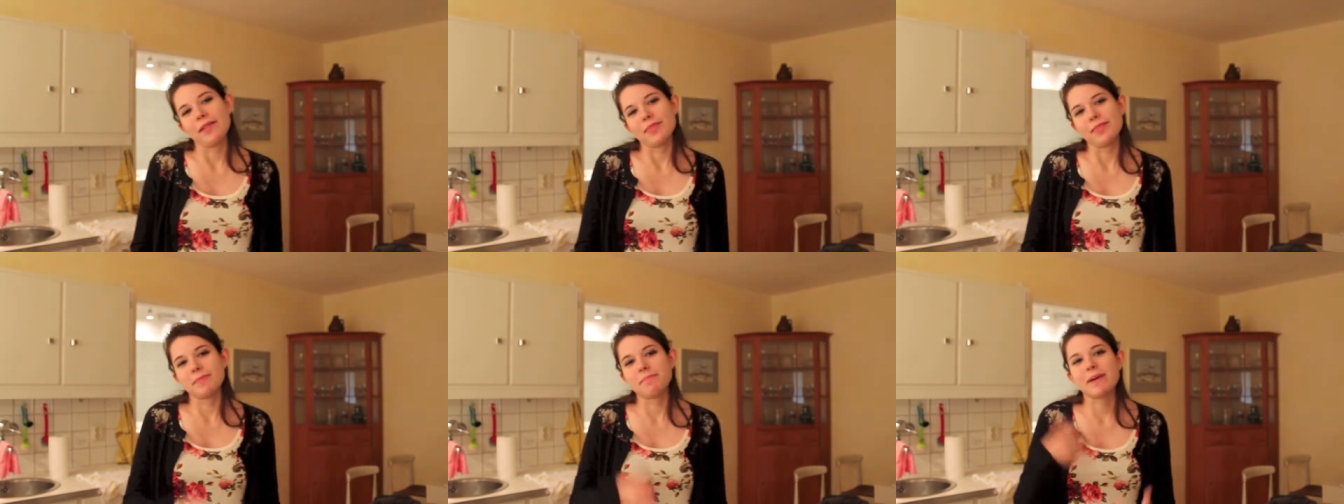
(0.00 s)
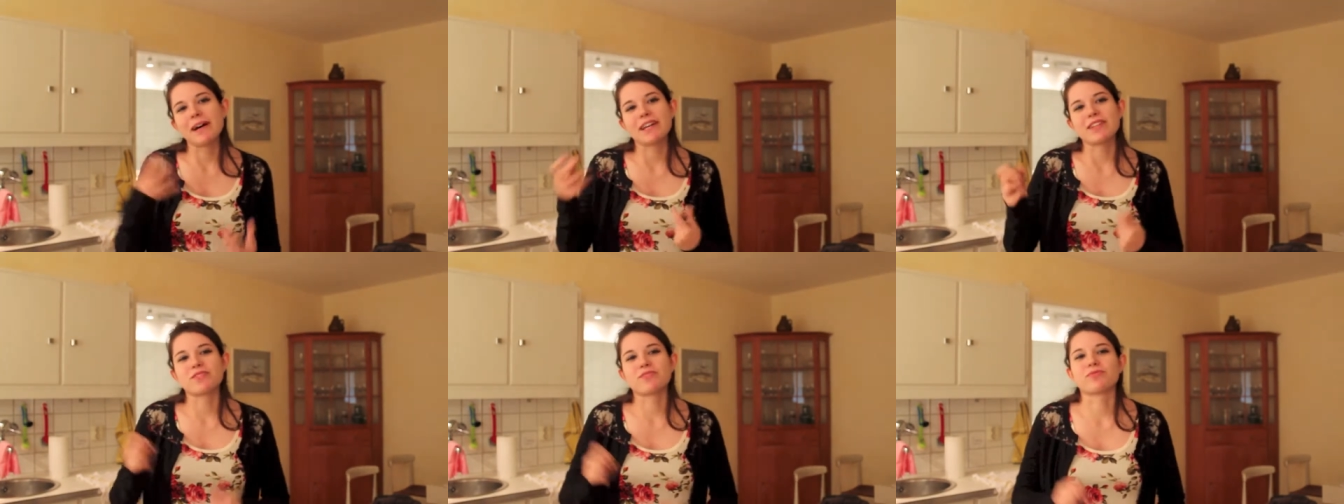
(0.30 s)
the
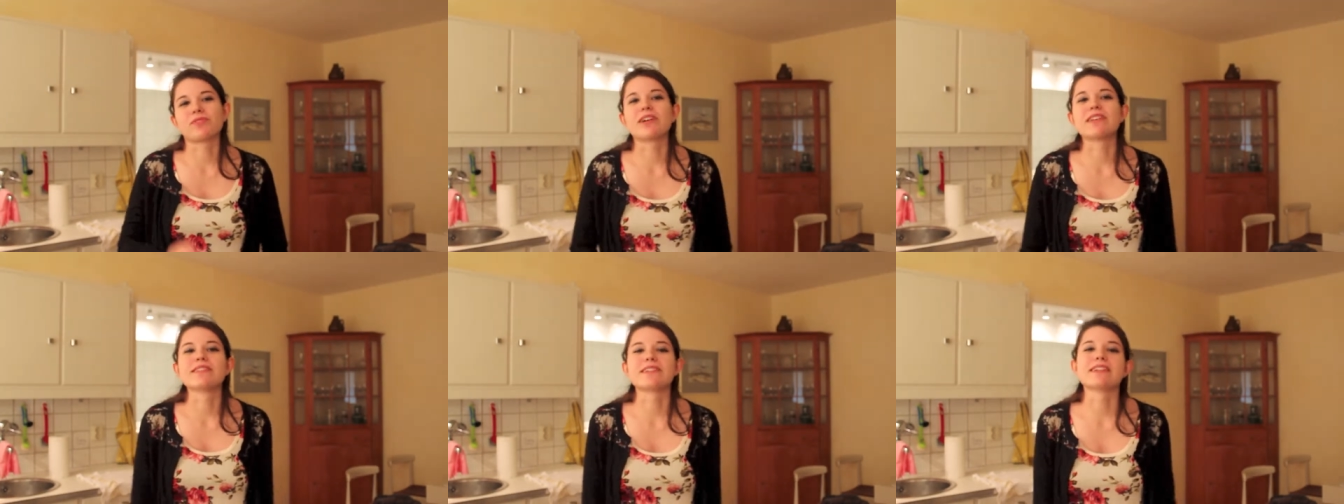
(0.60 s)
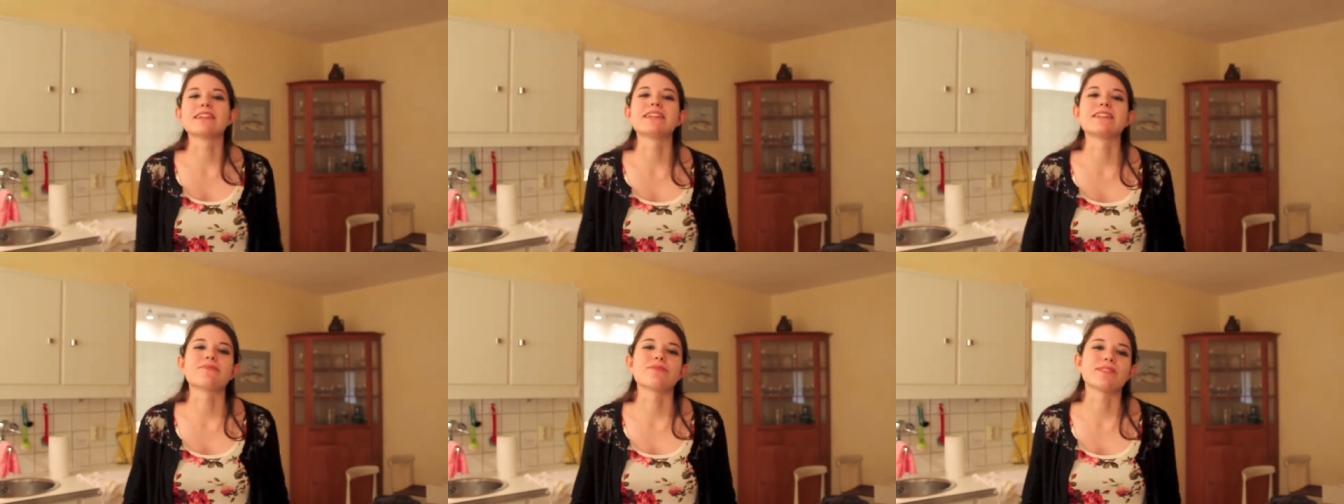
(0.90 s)
bus runs
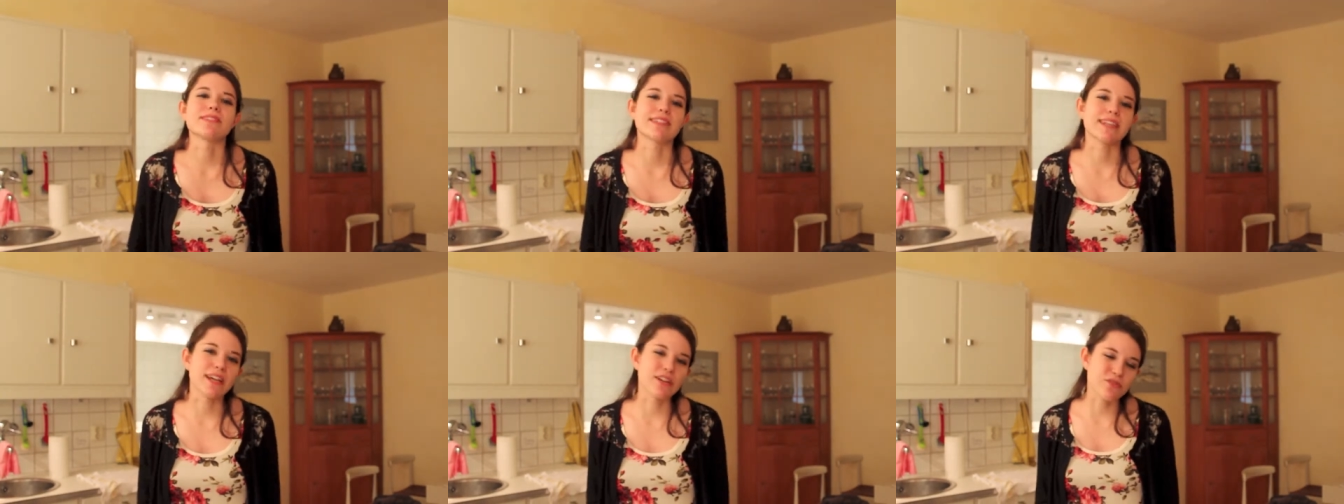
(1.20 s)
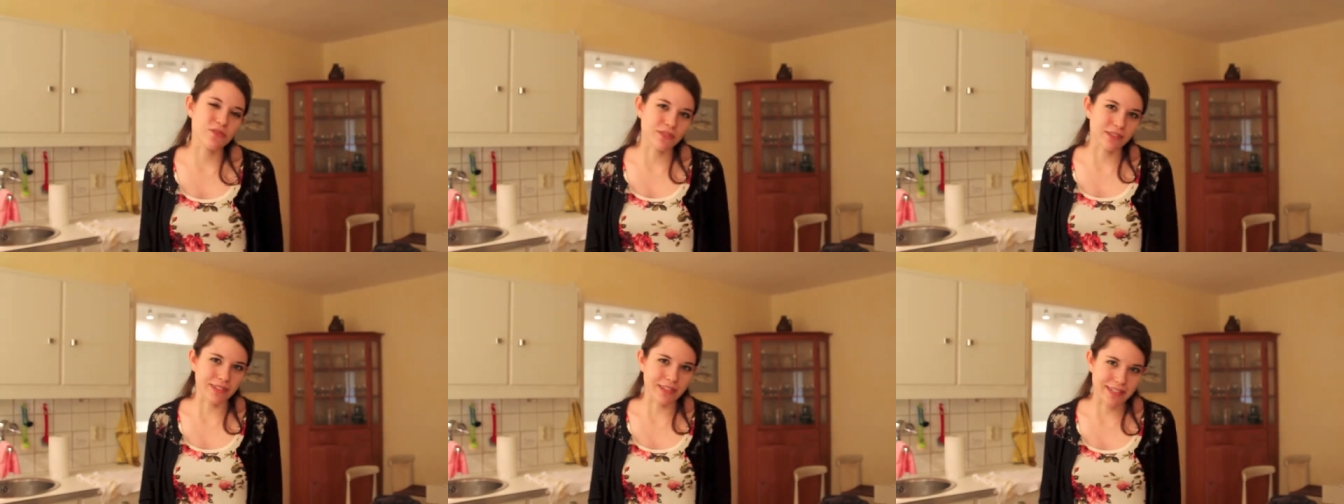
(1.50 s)
on a different
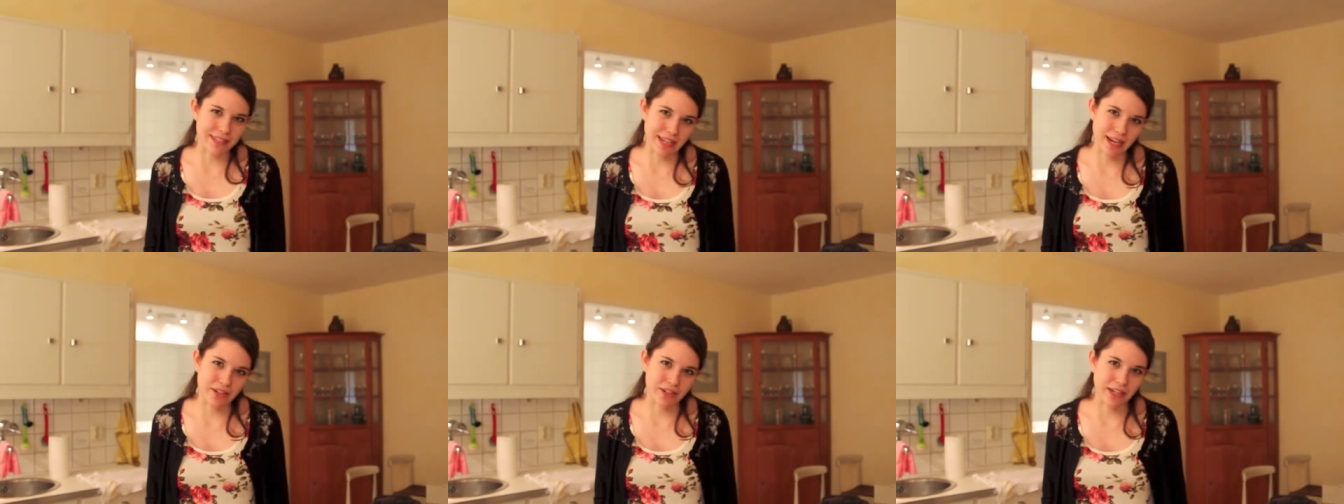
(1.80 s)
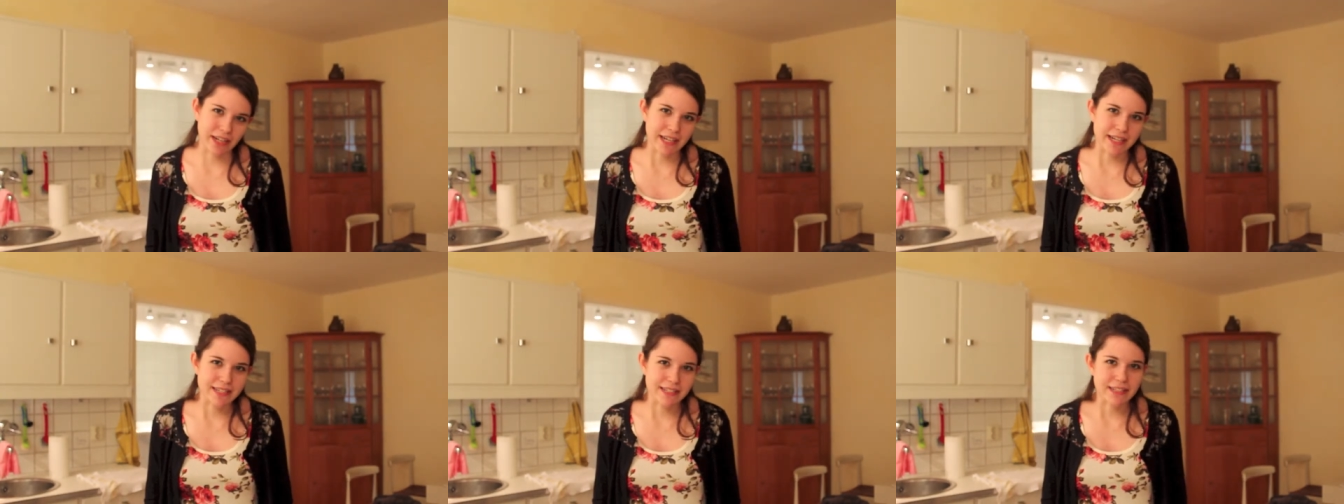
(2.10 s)
schedule on
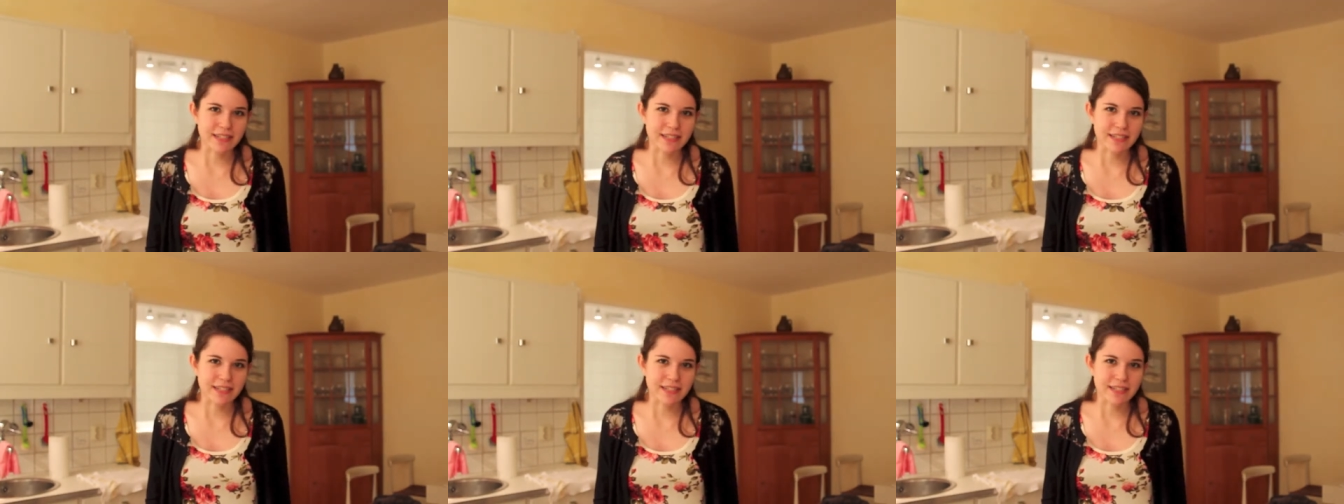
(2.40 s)
Saturdays,